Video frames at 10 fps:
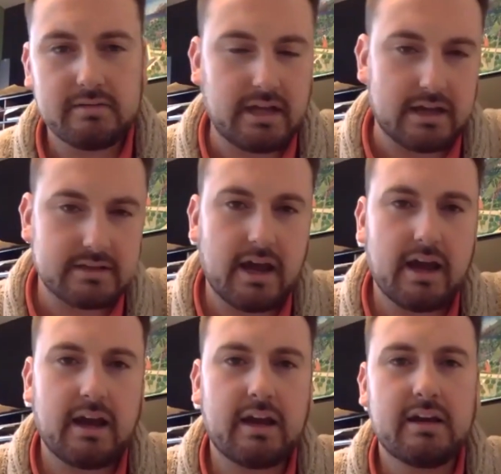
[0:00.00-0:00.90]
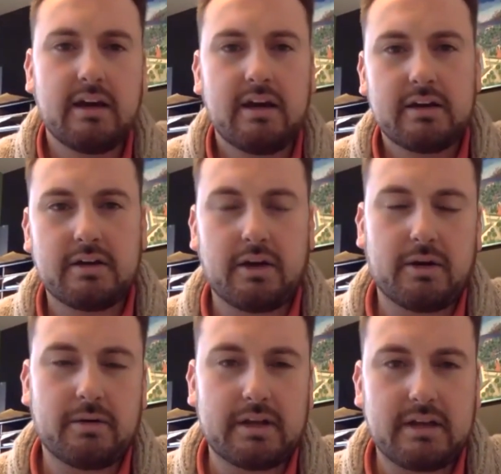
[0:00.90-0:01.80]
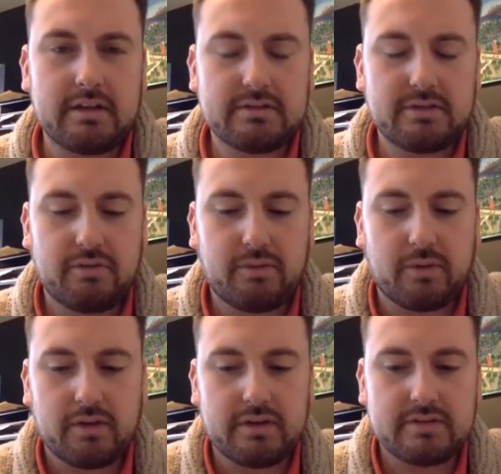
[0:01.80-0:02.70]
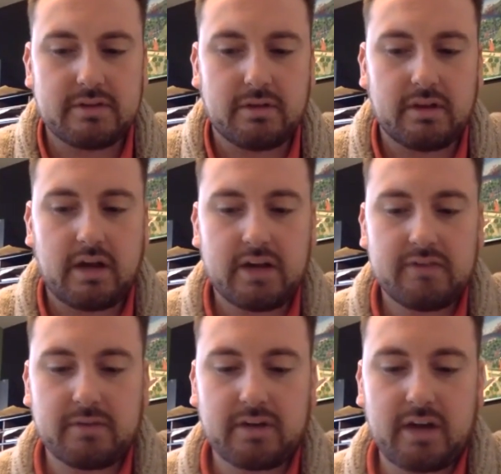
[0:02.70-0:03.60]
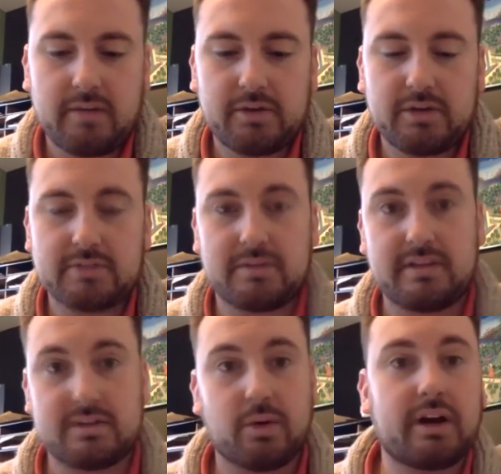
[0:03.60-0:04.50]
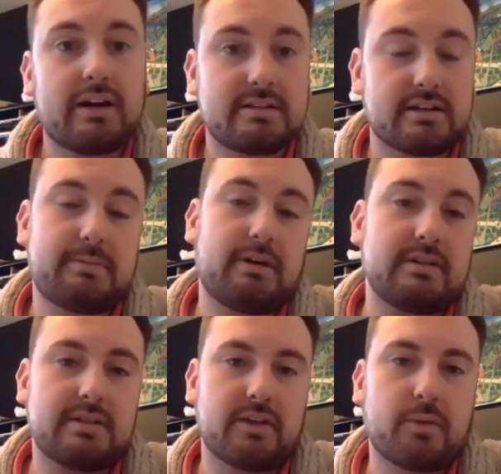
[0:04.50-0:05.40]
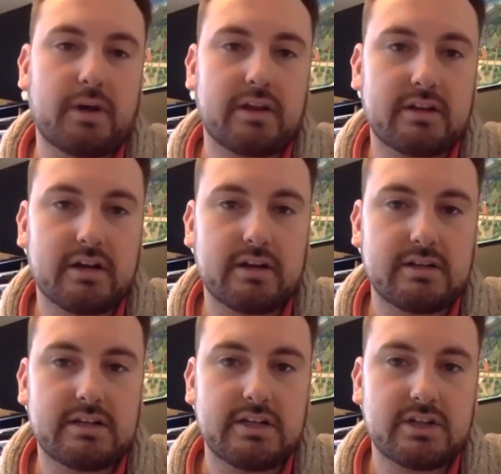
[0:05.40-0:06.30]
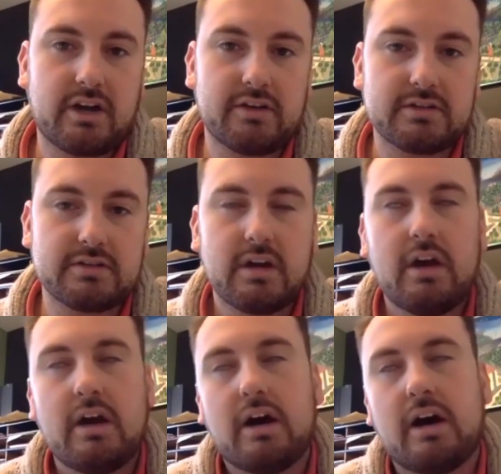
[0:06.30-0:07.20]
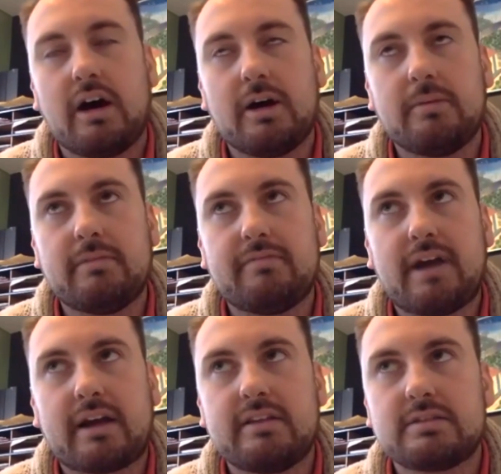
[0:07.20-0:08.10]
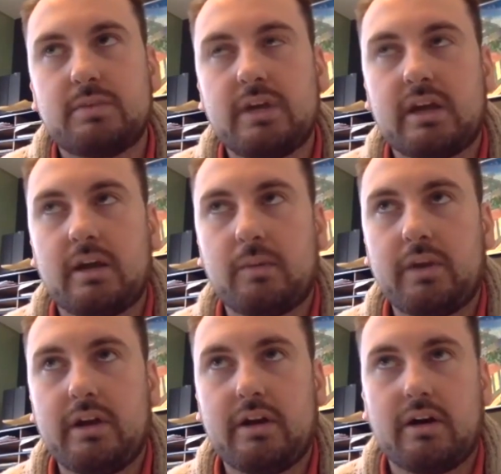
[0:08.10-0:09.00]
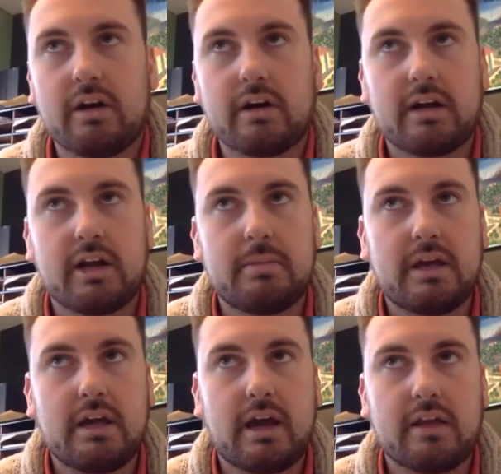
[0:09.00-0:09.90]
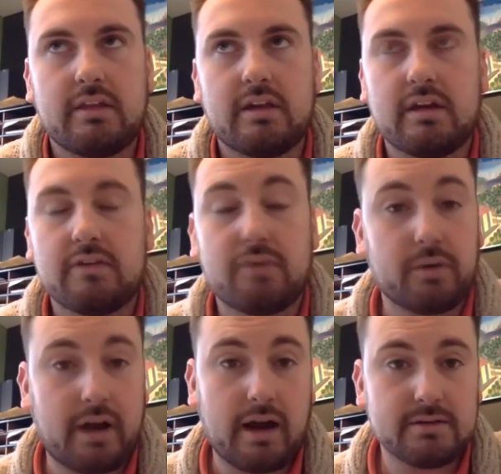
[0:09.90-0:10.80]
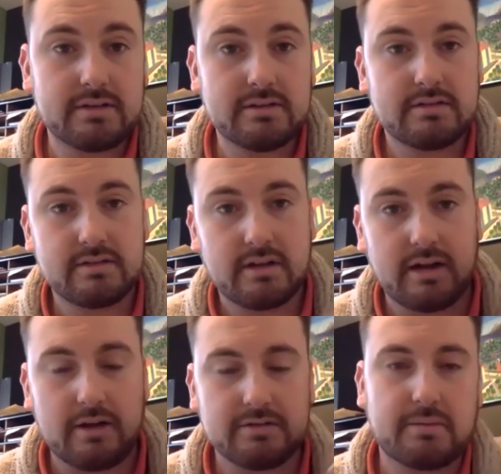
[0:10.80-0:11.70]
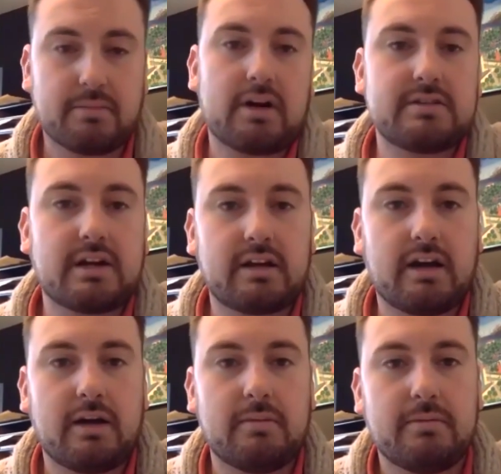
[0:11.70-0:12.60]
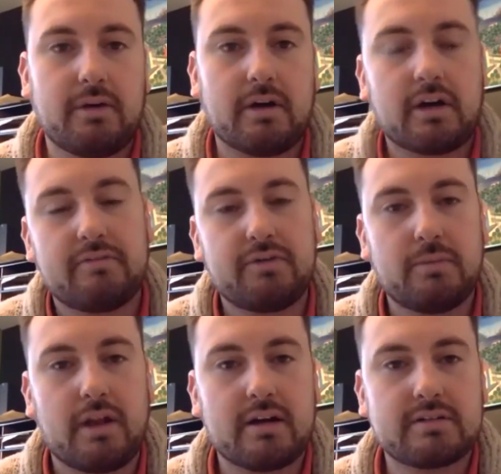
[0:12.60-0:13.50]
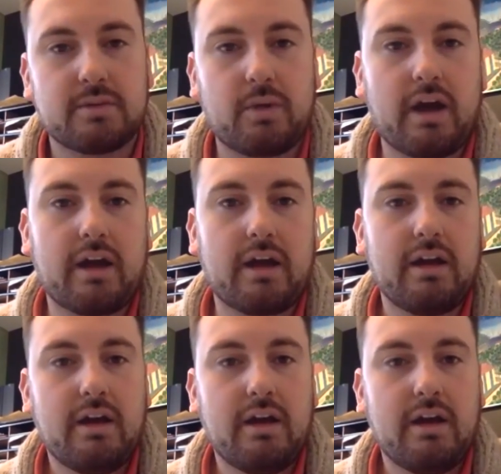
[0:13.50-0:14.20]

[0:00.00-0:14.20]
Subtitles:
DSA, you know, and so forth. And so a lot of them are coming to us with this organizing experience that they're willing to teach others. Mm-hmm. In fact, this weekend we are going to be at the Fulton Houses, you know, housing project a few blocks away,